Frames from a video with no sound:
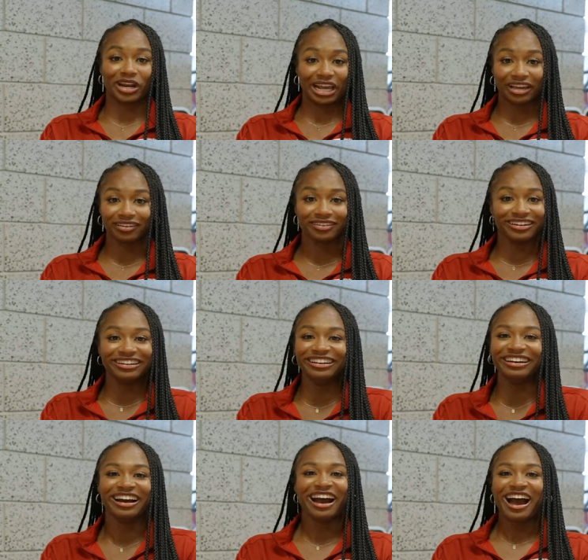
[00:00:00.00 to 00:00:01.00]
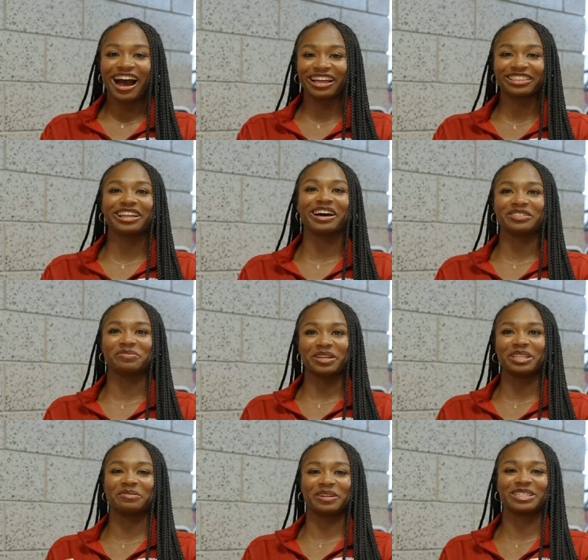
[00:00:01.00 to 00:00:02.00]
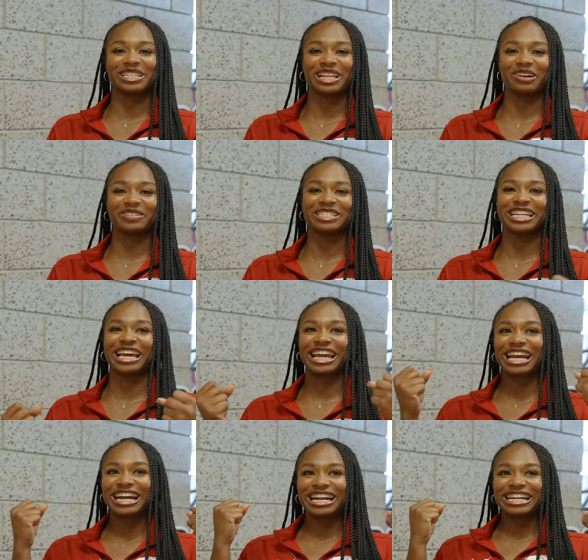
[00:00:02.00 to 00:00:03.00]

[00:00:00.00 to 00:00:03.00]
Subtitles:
winning. I loved being the person that was like